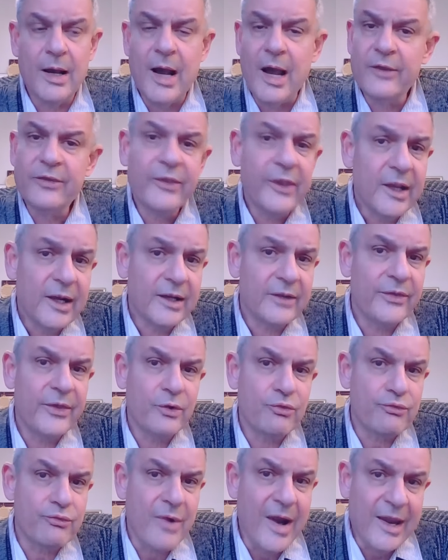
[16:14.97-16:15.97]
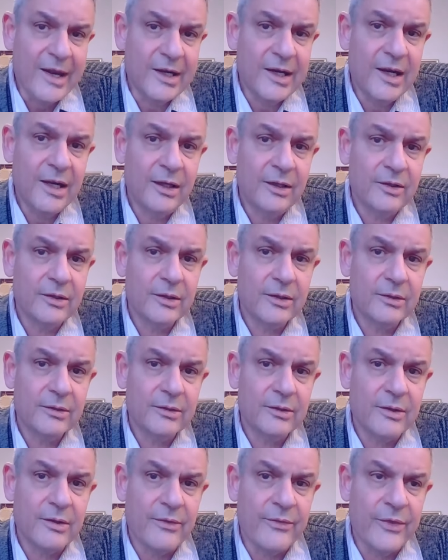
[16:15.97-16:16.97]
I think the reigning
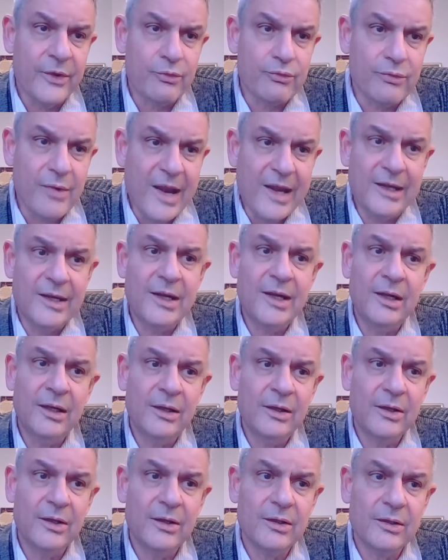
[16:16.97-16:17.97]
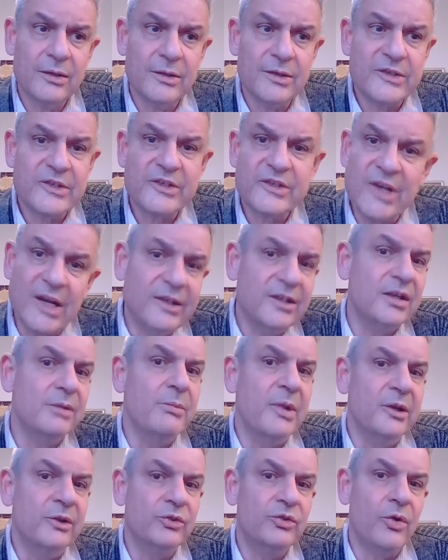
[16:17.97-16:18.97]
the reigning
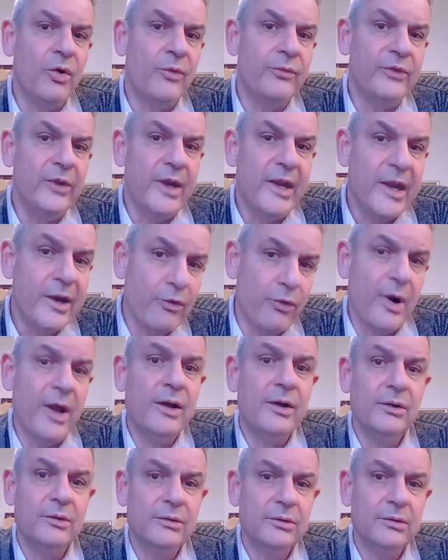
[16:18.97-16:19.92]
sentiment of the era